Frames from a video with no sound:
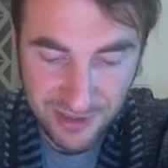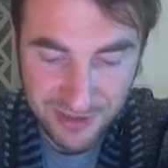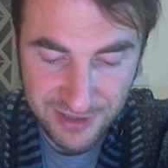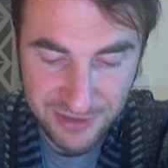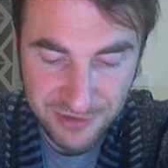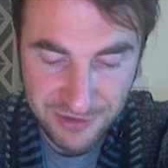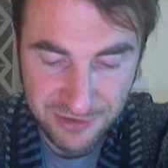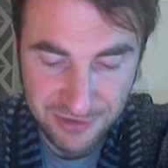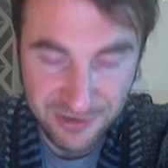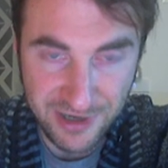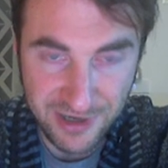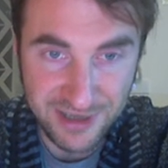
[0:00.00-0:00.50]

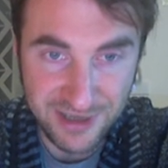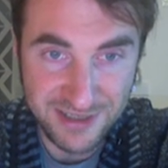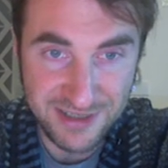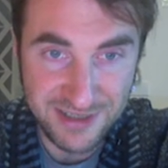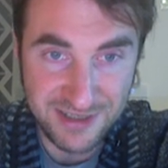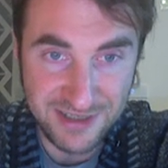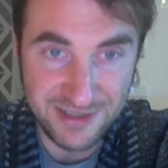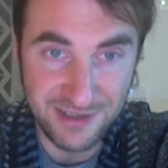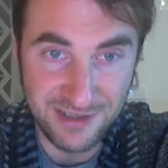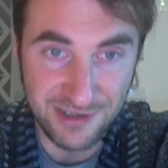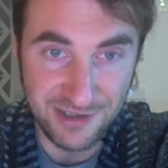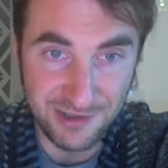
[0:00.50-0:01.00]

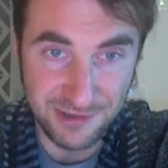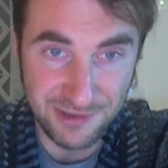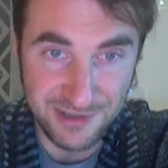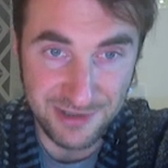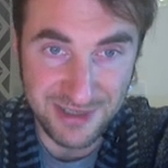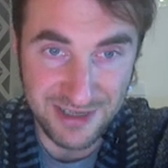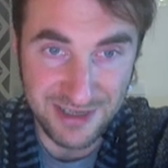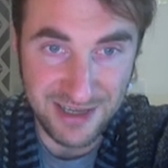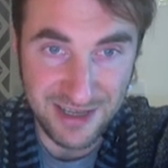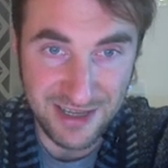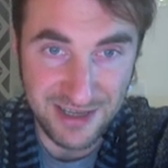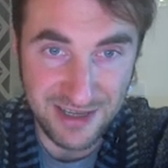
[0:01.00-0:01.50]
address
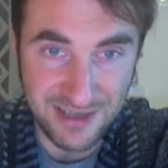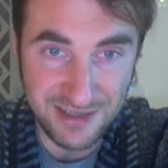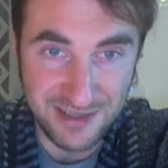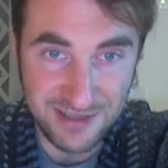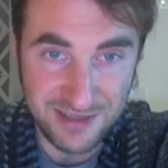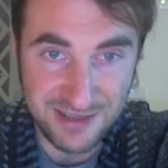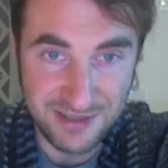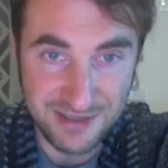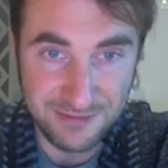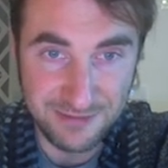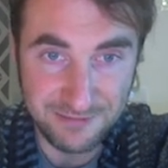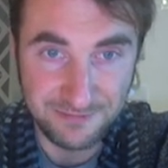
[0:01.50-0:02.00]
those
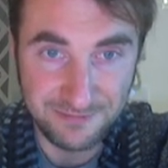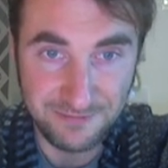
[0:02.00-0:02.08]
needs?